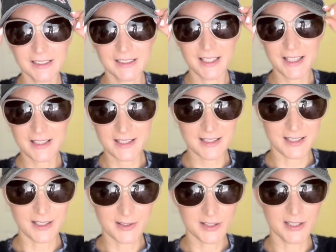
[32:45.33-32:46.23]
This is
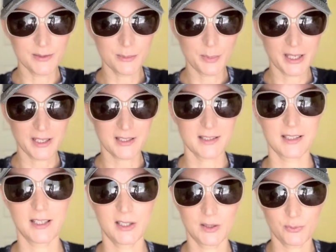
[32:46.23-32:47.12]
awesome because
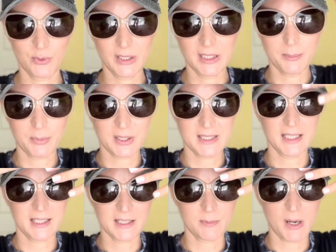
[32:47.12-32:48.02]
it really
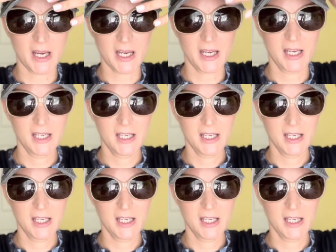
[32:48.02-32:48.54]
protects my